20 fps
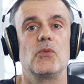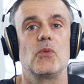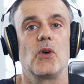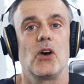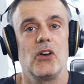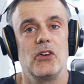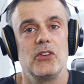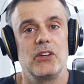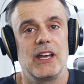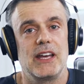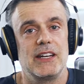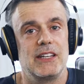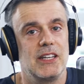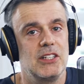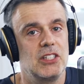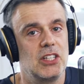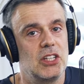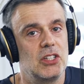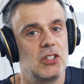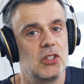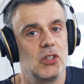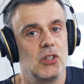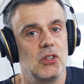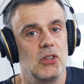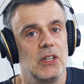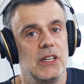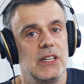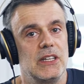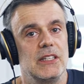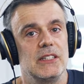The Rode
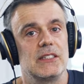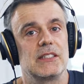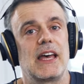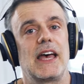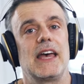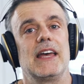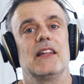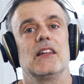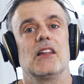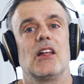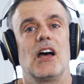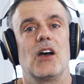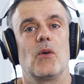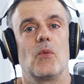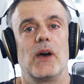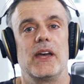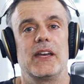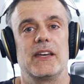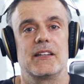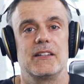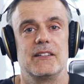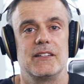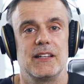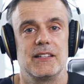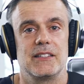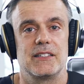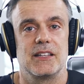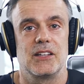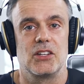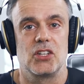NTG2 is a lightweight
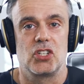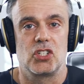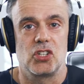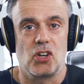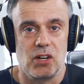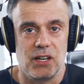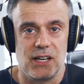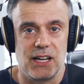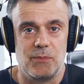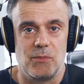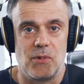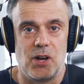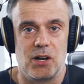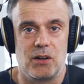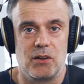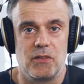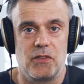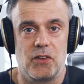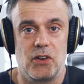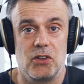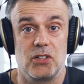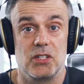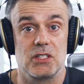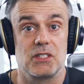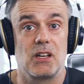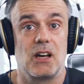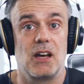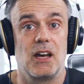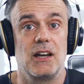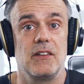condenser shotgun microphone
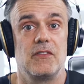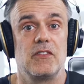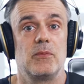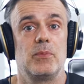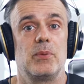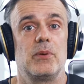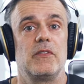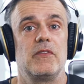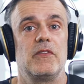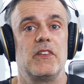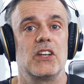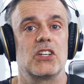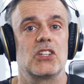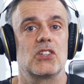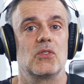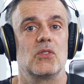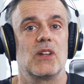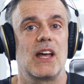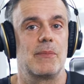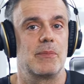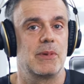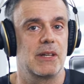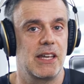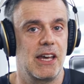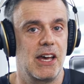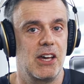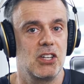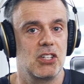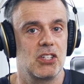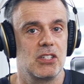designed for professional
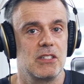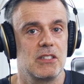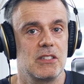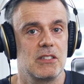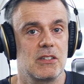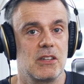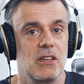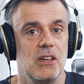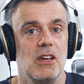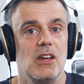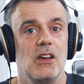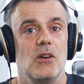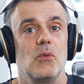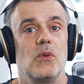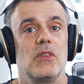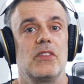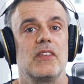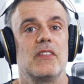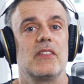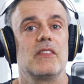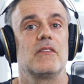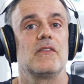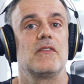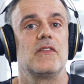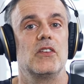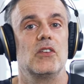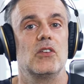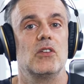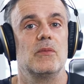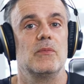applications within the
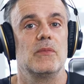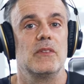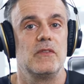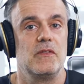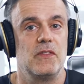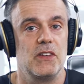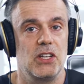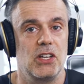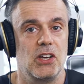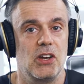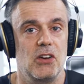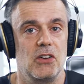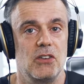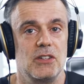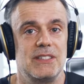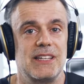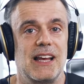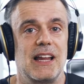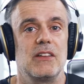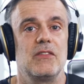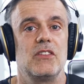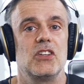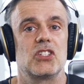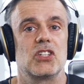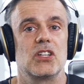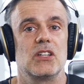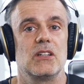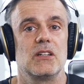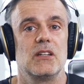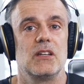film, video,
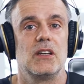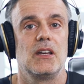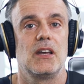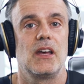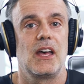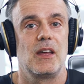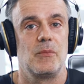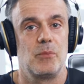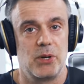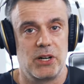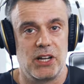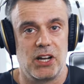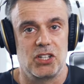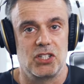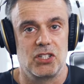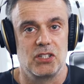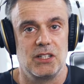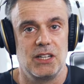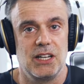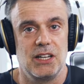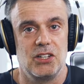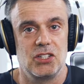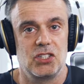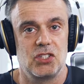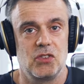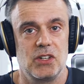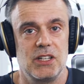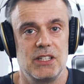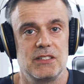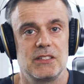television, and production
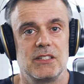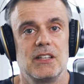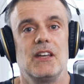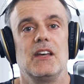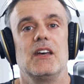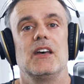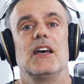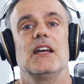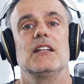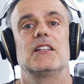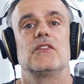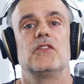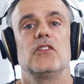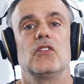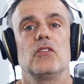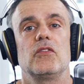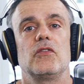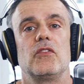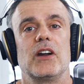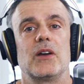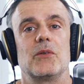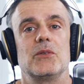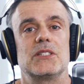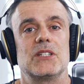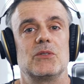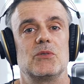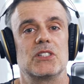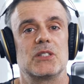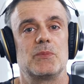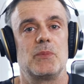industries. Its full
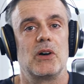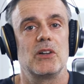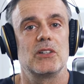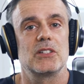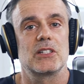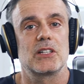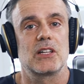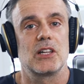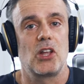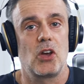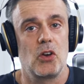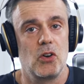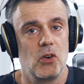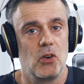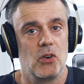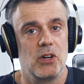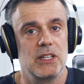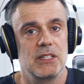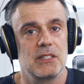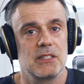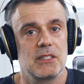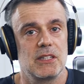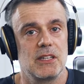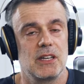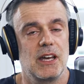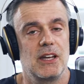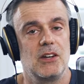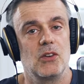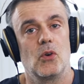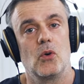frequency response, low noise,
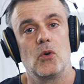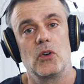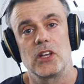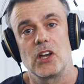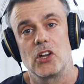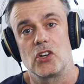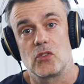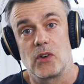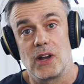and audio